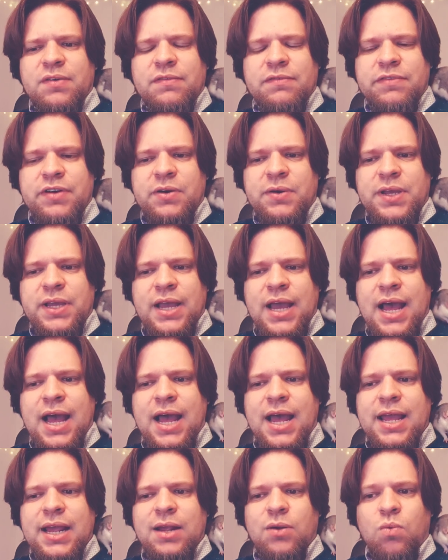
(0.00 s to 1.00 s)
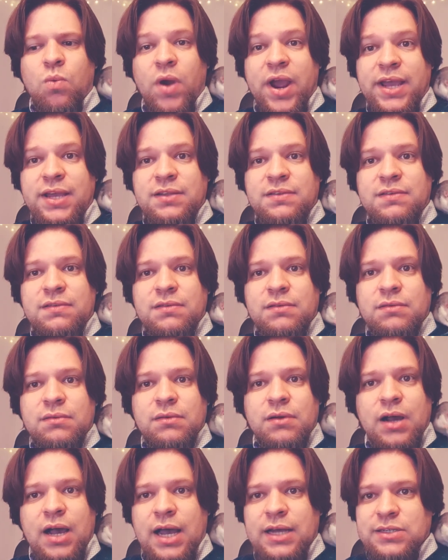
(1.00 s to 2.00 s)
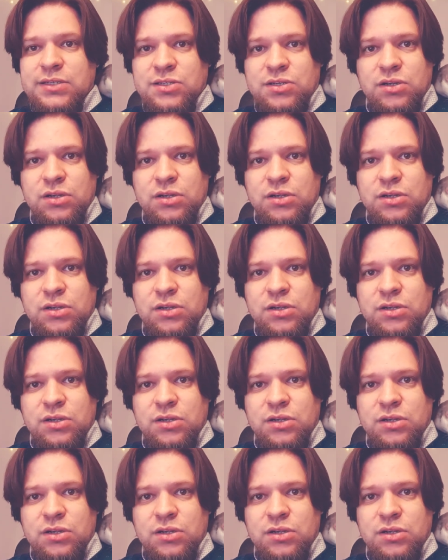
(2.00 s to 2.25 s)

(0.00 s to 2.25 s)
very high weight, as